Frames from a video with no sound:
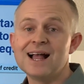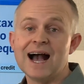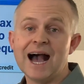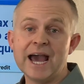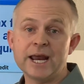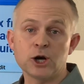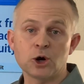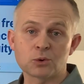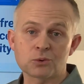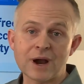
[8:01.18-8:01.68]

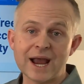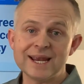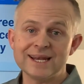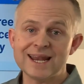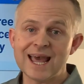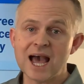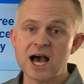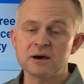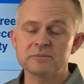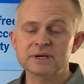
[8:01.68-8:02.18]
I know right
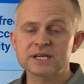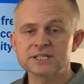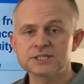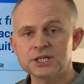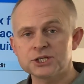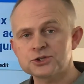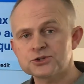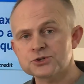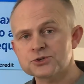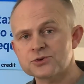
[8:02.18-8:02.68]
now, because
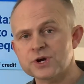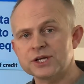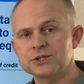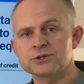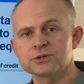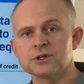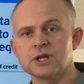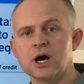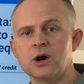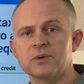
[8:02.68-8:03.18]
interest rates
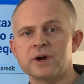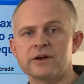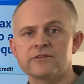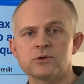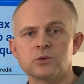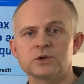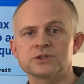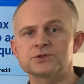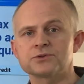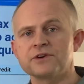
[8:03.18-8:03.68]
are low and
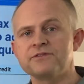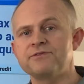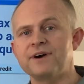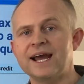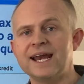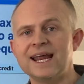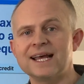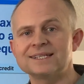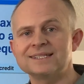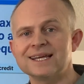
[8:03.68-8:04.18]
everyone's
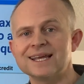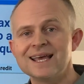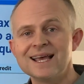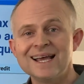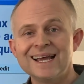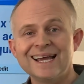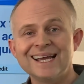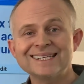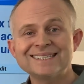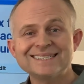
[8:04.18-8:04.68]
refinancing,
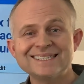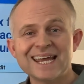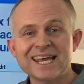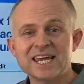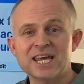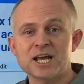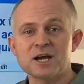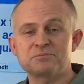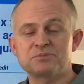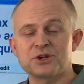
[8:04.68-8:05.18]
it's
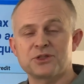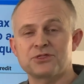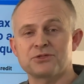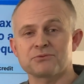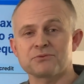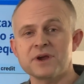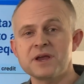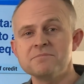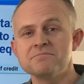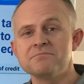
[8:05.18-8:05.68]
taking up to
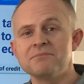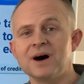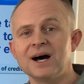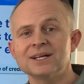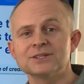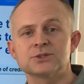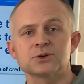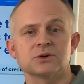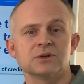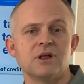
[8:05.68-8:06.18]
3
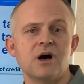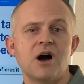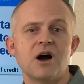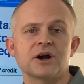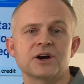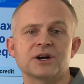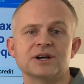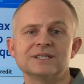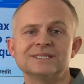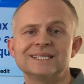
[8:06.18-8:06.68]
months or
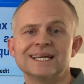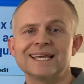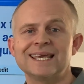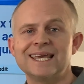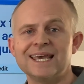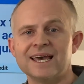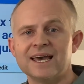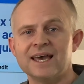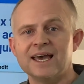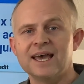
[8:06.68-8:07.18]
longer to
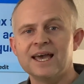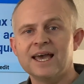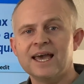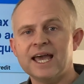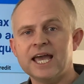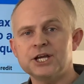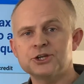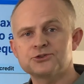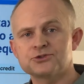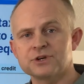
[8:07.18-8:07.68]
get
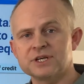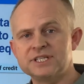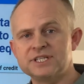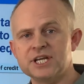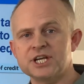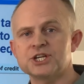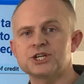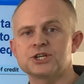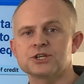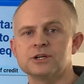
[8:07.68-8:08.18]
a
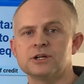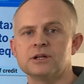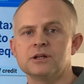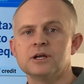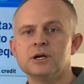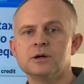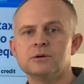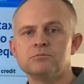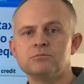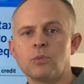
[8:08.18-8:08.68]

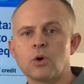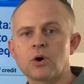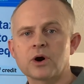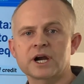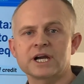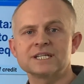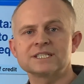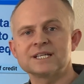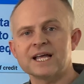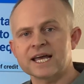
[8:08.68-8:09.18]
traditional
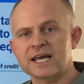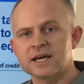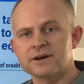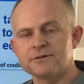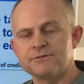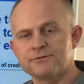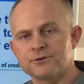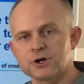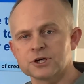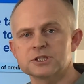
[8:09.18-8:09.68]
mortgage, like a
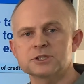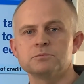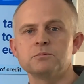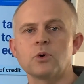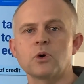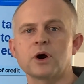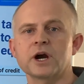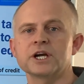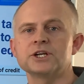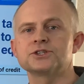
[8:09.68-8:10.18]
first
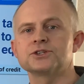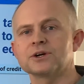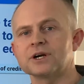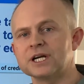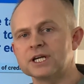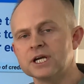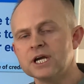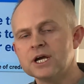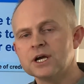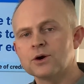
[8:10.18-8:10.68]
mortgage
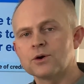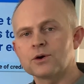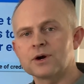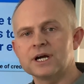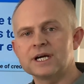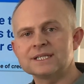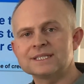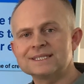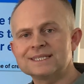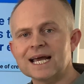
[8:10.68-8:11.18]
or
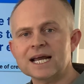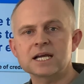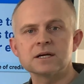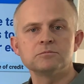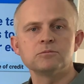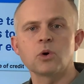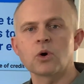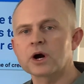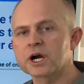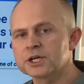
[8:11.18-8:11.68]
a
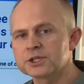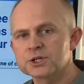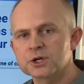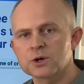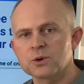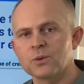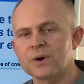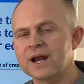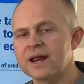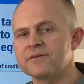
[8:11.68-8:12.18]
second mortgage
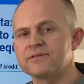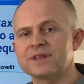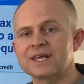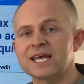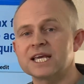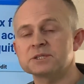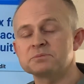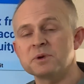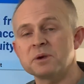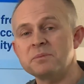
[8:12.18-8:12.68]
or whatever the
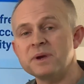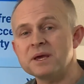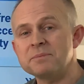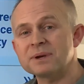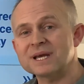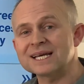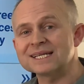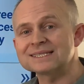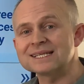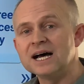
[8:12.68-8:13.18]
case may be,
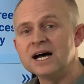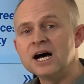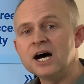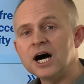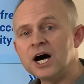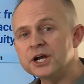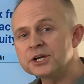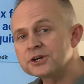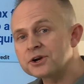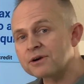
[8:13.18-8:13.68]
because
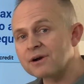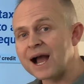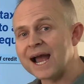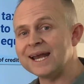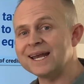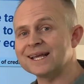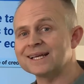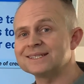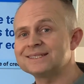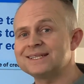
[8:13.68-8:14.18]

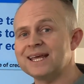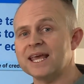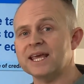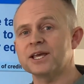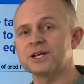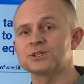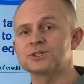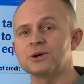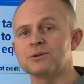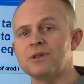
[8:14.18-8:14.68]
underwriting is
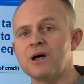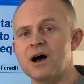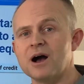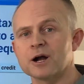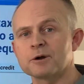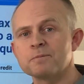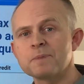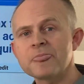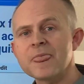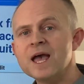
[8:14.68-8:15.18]
taking so long.